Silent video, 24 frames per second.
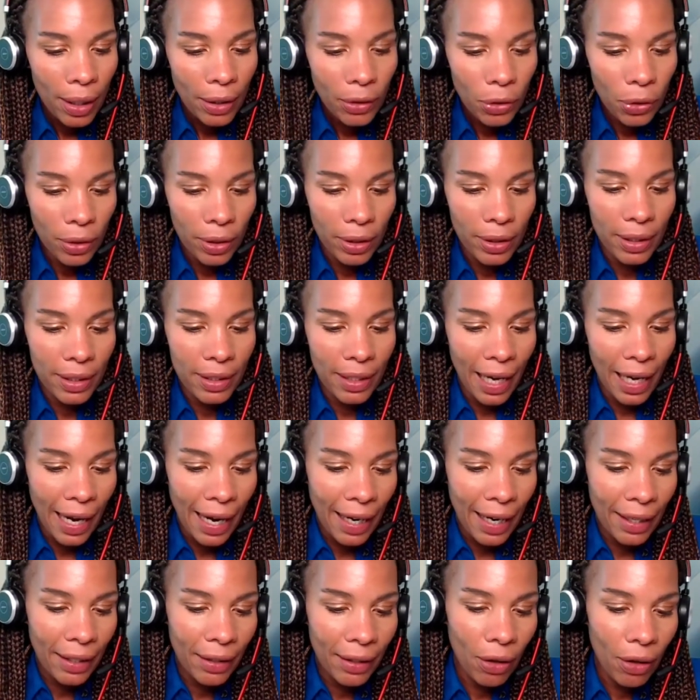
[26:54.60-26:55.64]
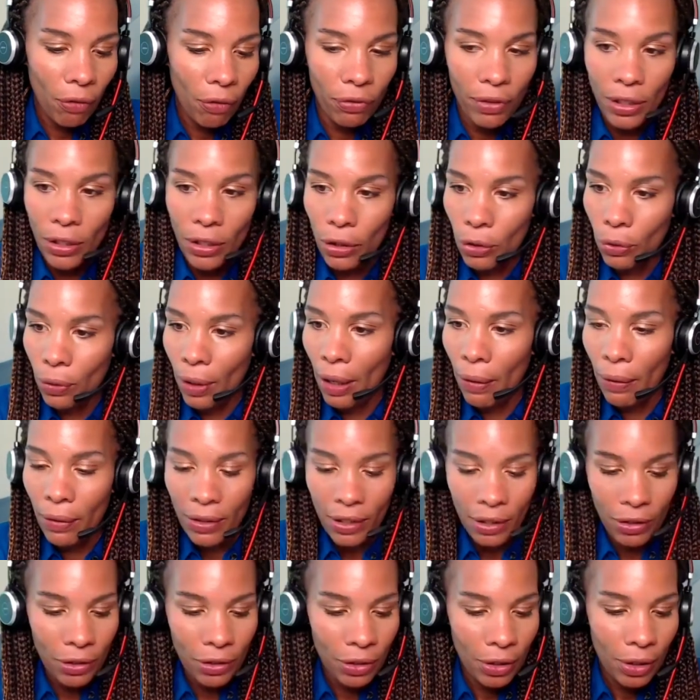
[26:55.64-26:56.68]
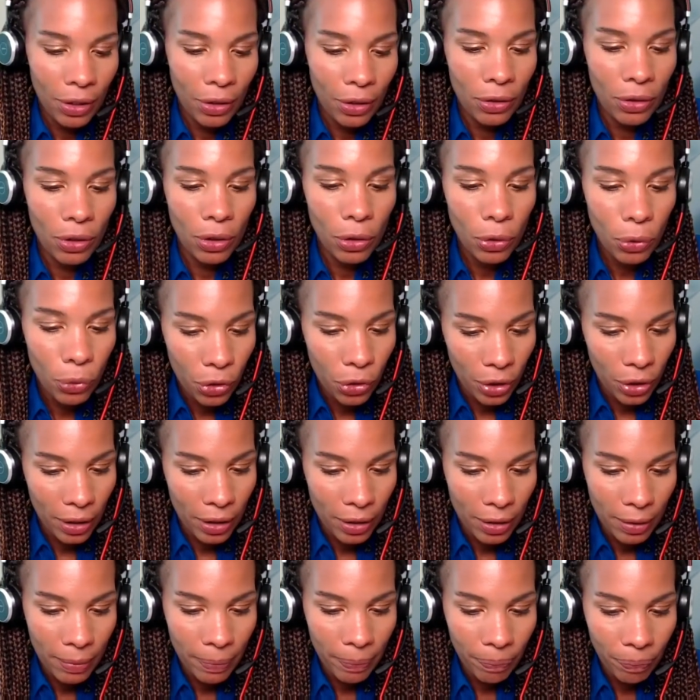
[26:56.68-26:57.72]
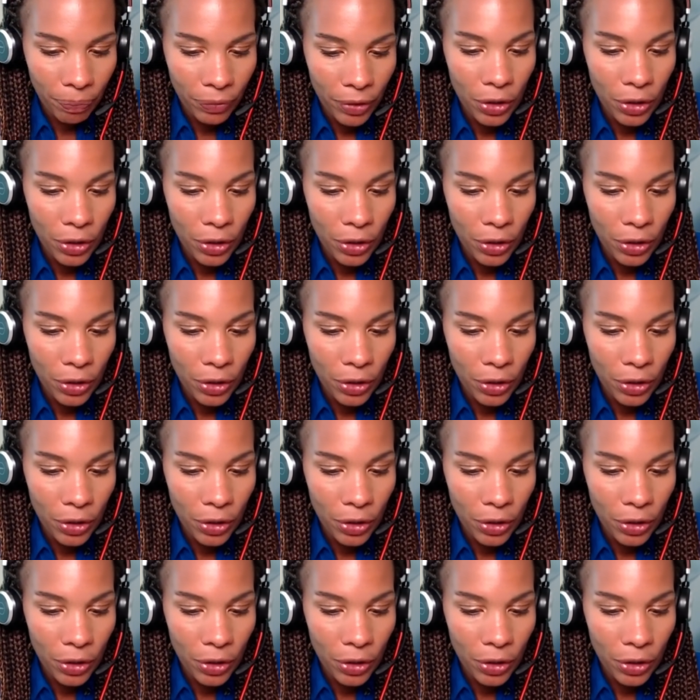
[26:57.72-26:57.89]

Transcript: to the design of digital heritage solutions.